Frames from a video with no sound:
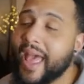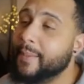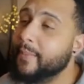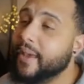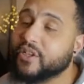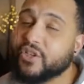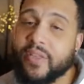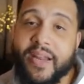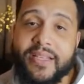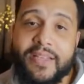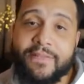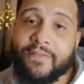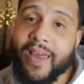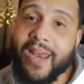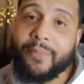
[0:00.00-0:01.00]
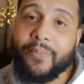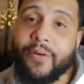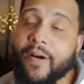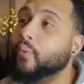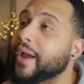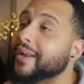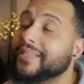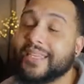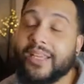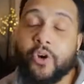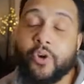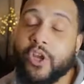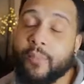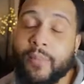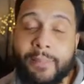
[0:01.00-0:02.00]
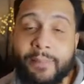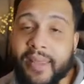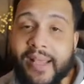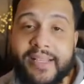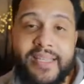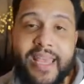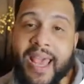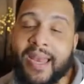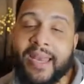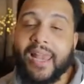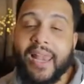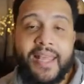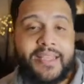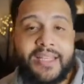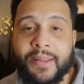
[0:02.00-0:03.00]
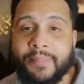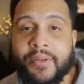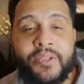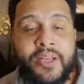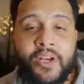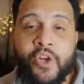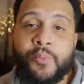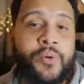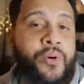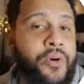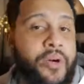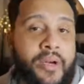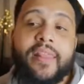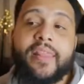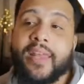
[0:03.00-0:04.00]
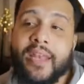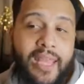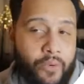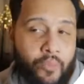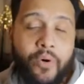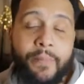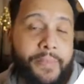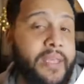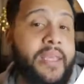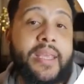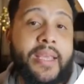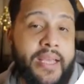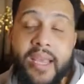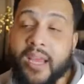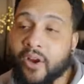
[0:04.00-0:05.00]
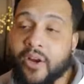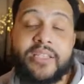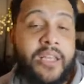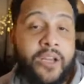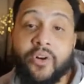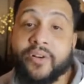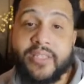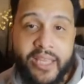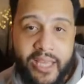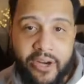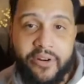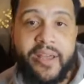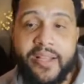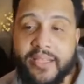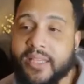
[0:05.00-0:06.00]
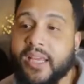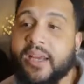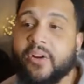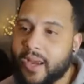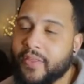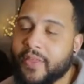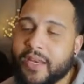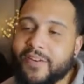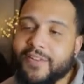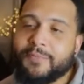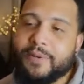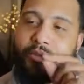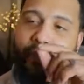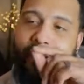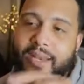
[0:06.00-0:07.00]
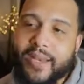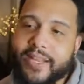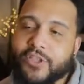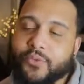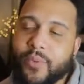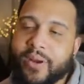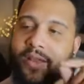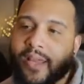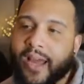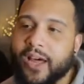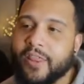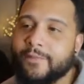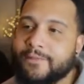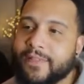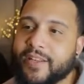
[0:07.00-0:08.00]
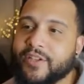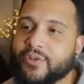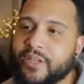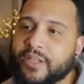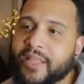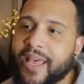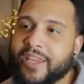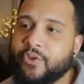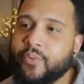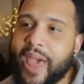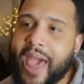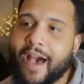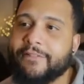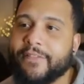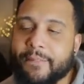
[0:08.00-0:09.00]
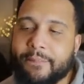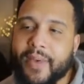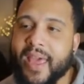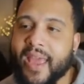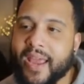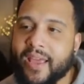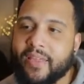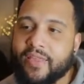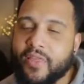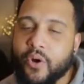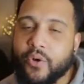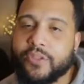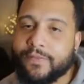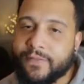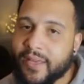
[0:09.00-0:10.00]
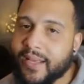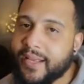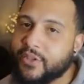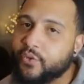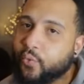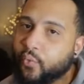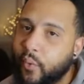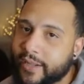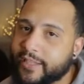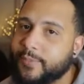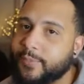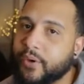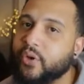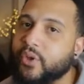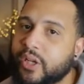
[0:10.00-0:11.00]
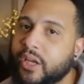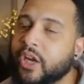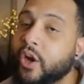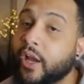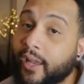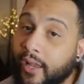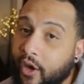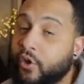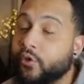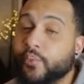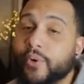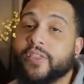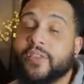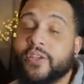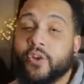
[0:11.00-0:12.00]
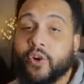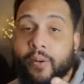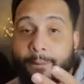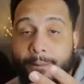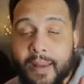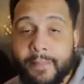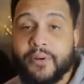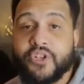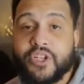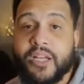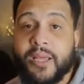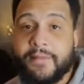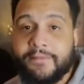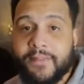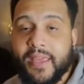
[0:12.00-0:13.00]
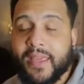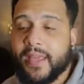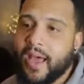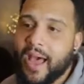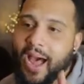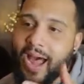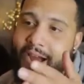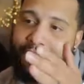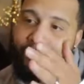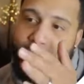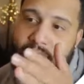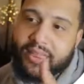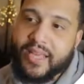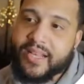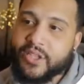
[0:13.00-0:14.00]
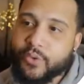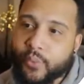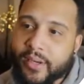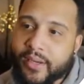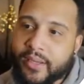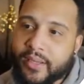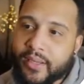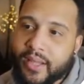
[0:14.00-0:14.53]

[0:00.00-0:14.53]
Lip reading: and make sure that it's available until human beings can't listen to music no more, then it will be here as long as the internet is here. Now the difference between this one and the other features is that you have to pay those fees once per year along with your membership fee. However, with this one,